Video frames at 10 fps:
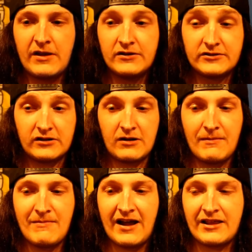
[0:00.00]
Those are only going to
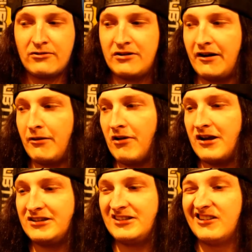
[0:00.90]
be backdoored anyway,
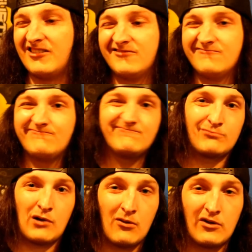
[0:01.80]
so
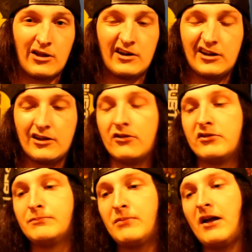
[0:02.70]
I won't get any of those.
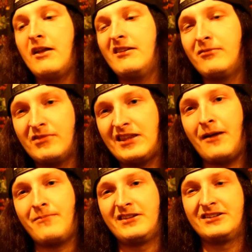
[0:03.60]
But with
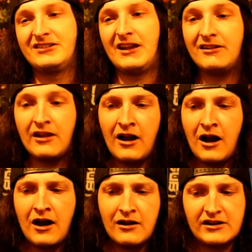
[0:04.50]
that being said,
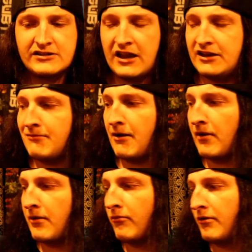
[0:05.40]
let's get into my
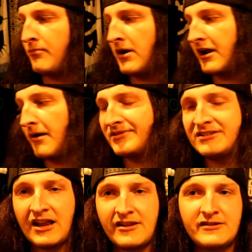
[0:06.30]
week one pickups.
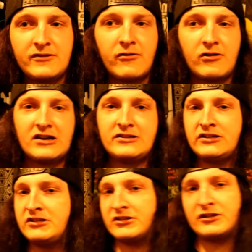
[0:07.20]
Nothing too crazy,
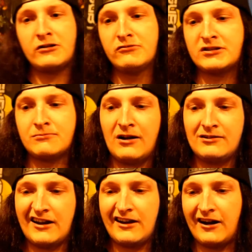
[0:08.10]
just two small
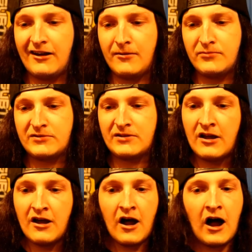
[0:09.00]
light items.
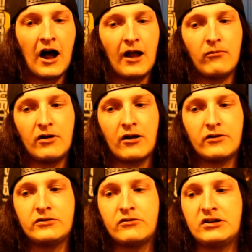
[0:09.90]
I didn't want to go
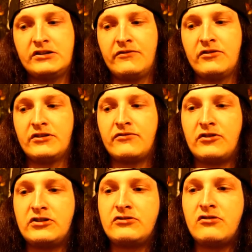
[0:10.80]
too crazy for this
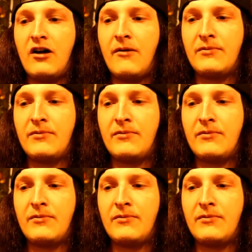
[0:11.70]
first drop.